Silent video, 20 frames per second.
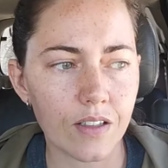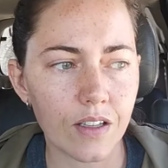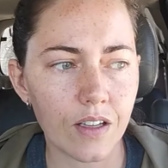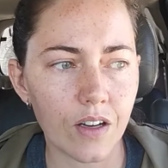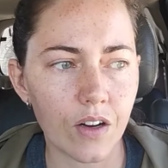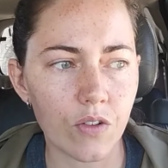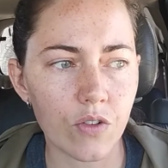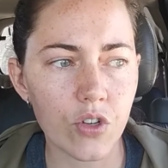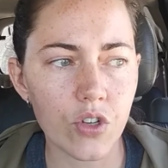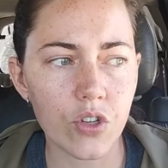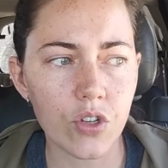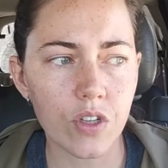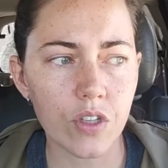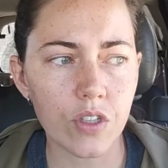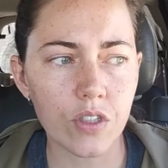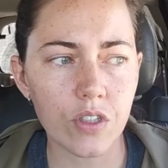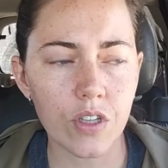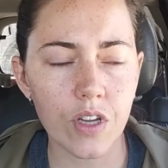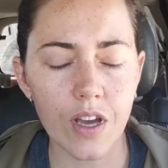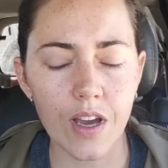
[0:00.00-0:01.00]
you know,
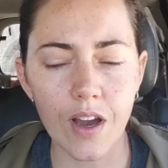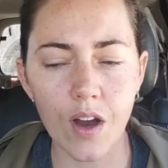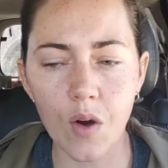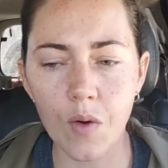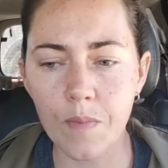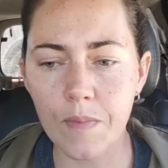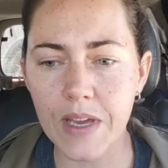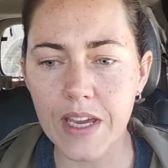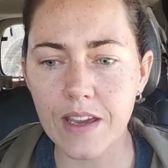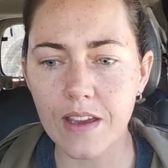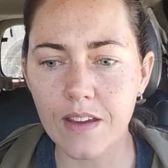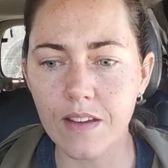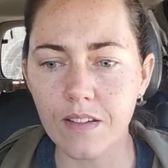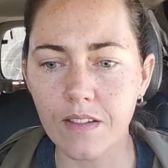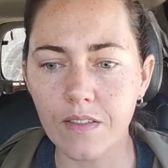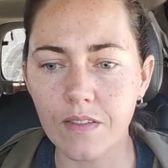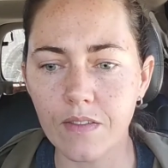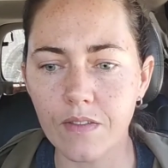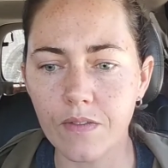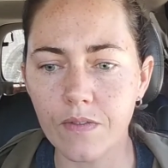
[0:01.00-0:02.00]
help
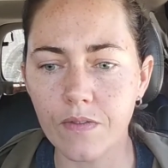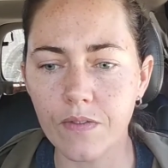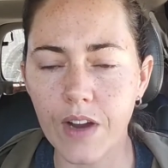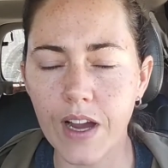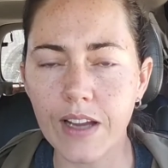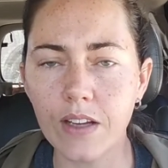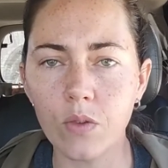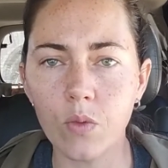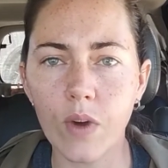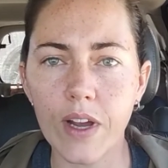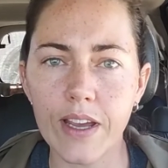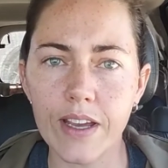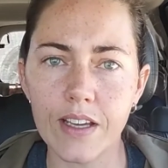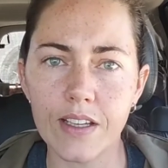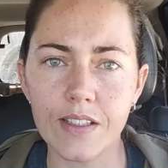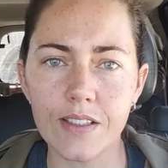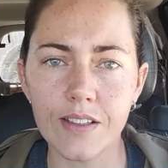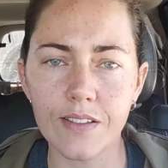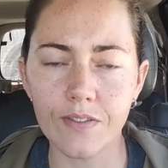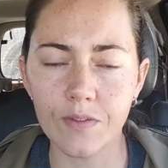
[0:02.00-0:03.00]
me find
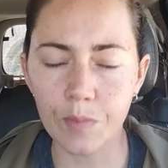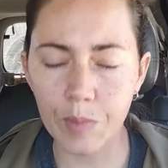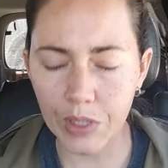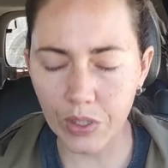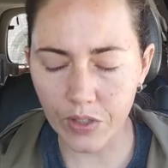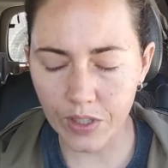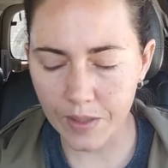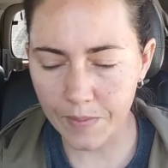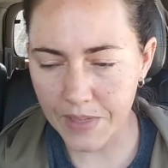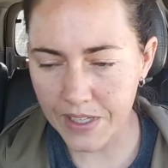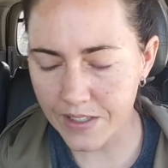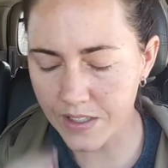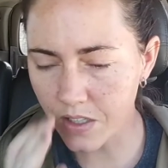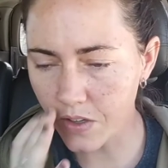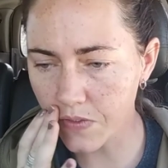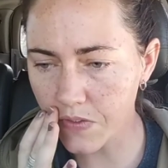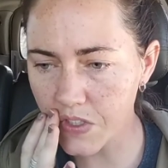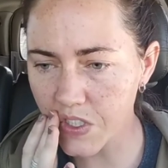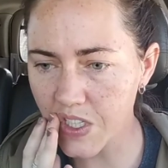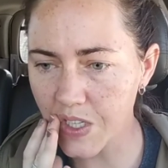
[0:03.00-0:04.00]
ways of building my
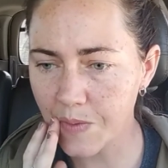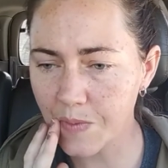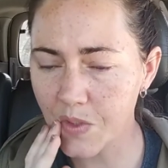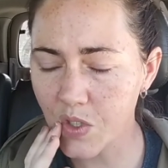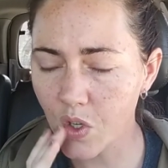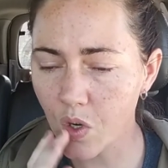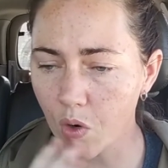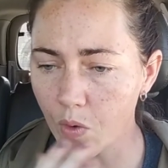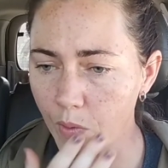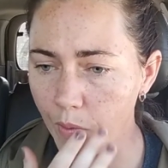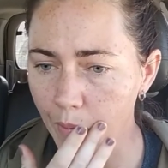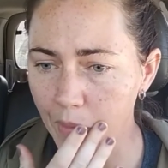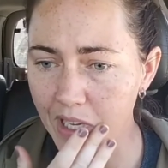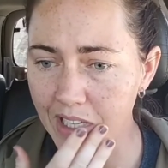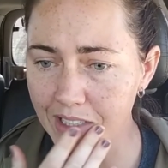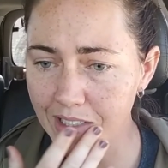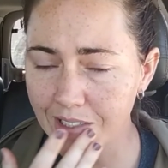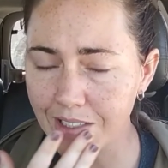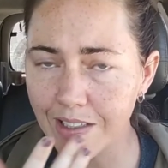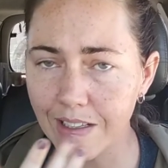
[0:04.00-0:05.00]
self-esteem. So
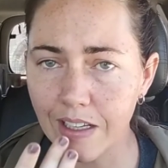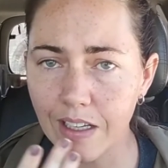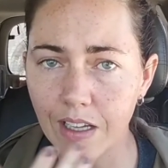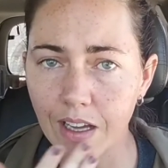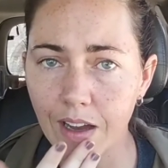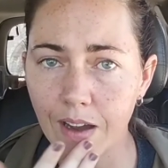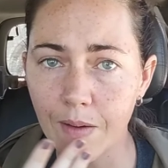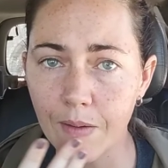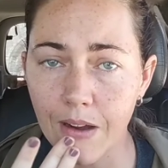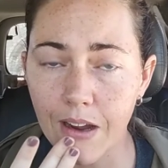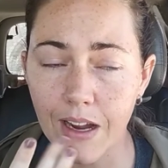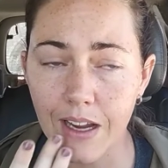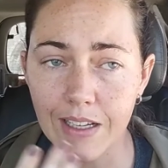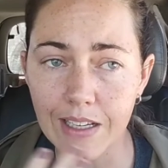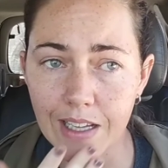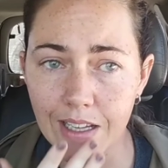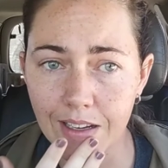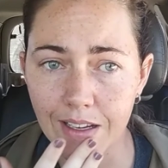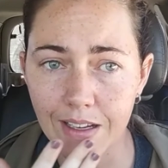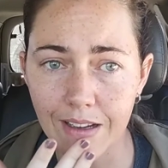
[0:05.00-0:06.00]
basically I
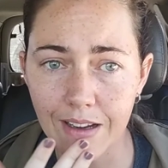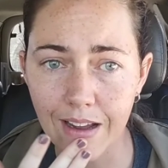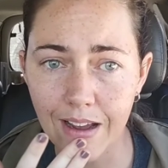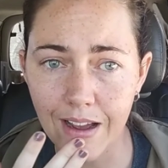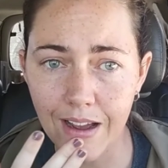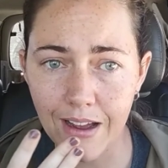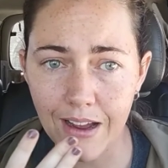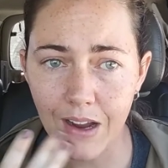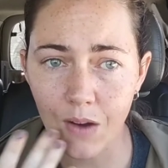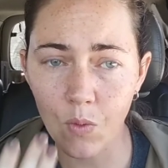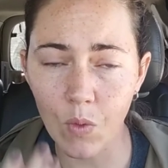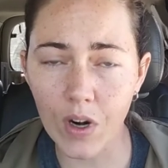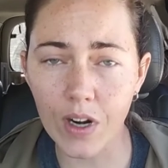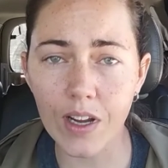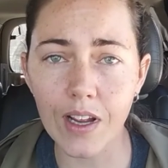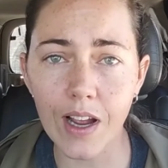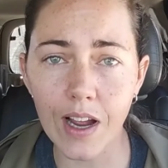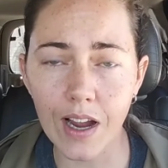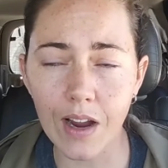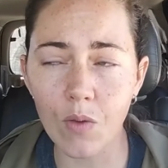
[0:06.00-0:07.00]

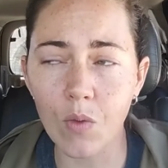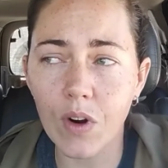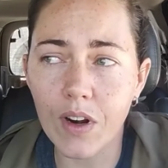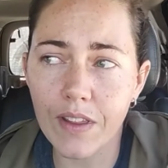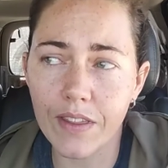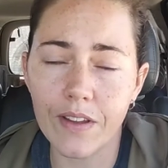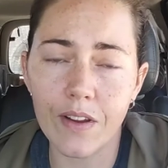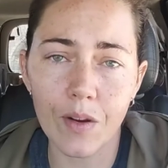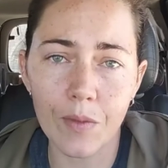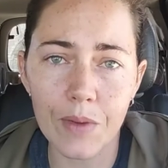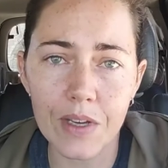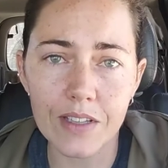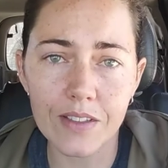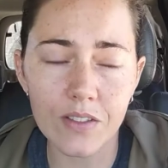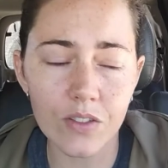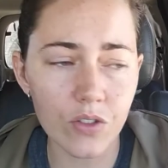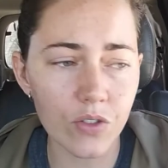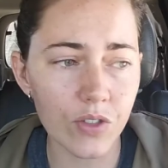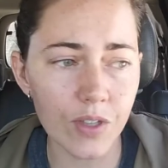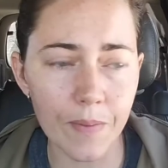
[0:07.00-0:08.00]
want a
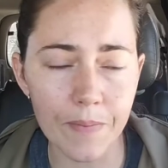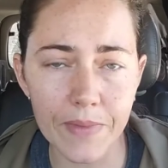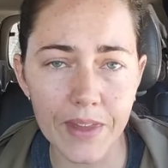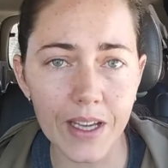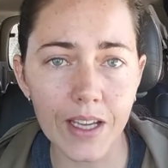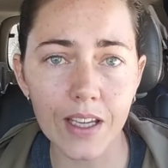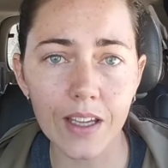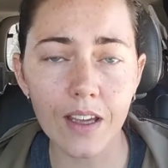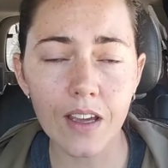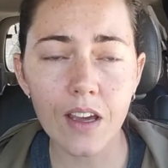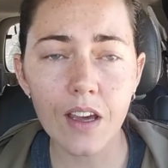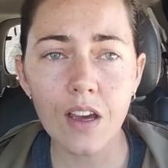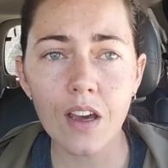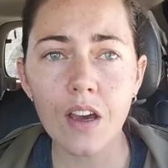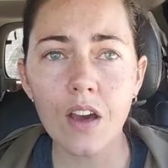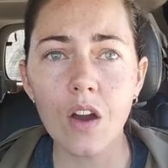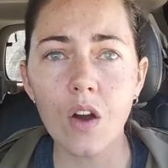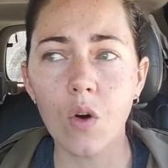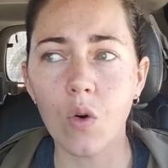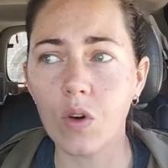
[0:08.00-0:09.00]
therapist or something,
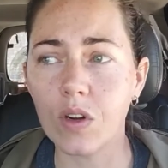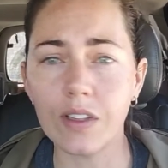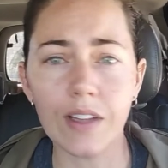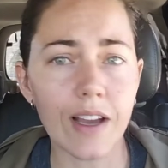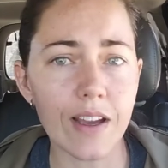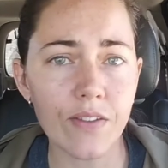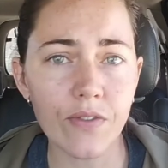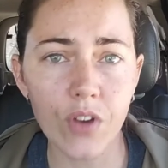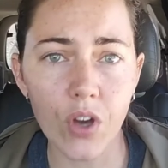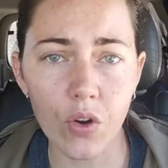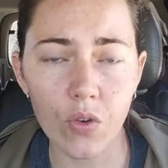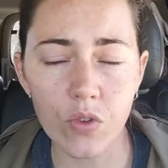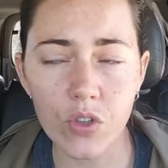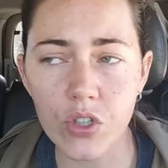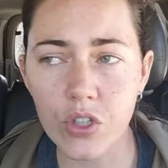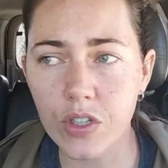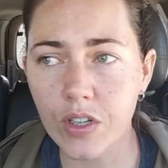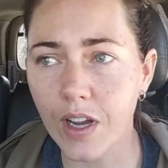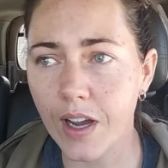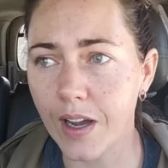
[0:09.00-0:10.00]
or a life
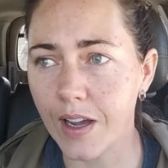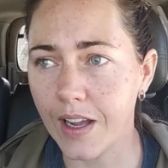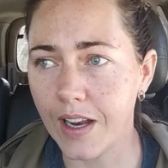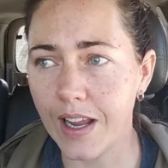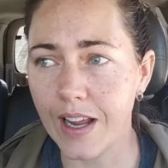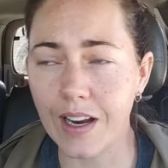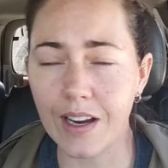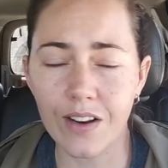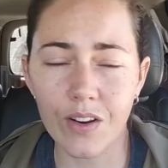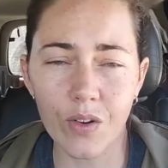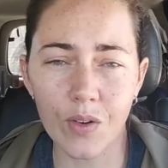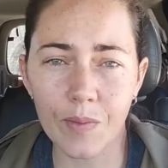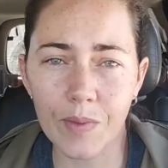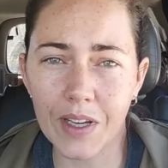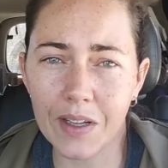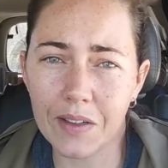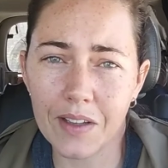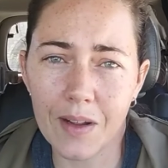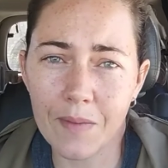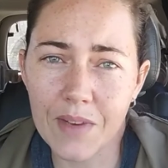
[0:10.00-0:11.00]
coach. And I
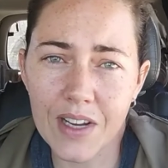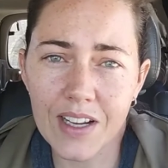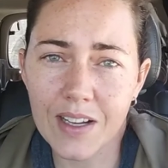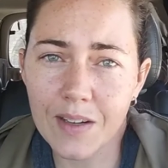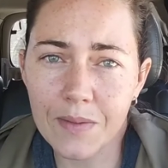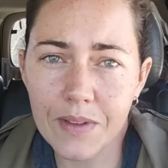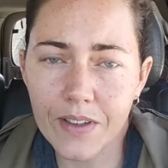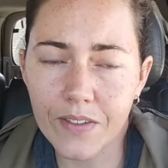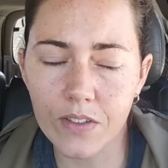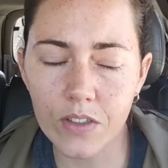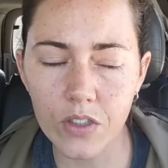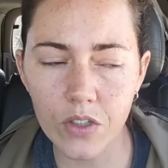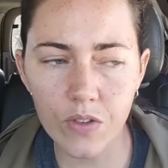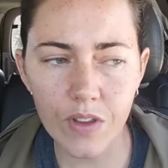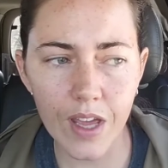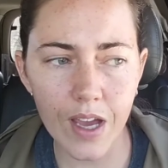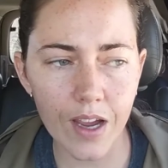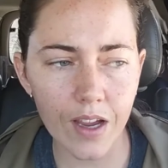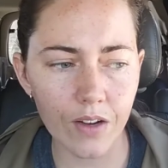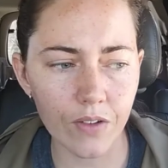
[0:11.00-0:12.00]
know I'm not going to be able to do
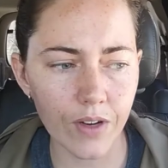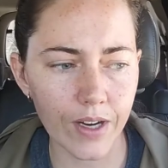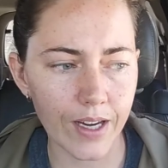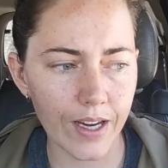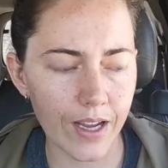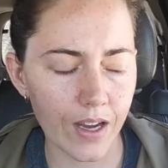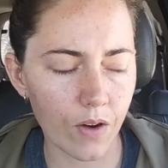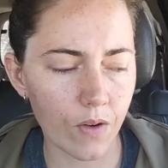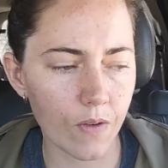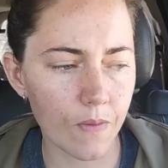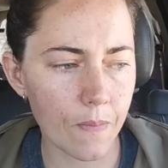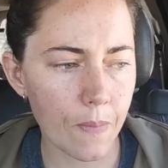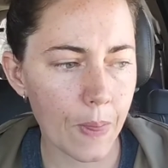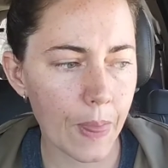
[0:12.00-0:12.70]
that right now.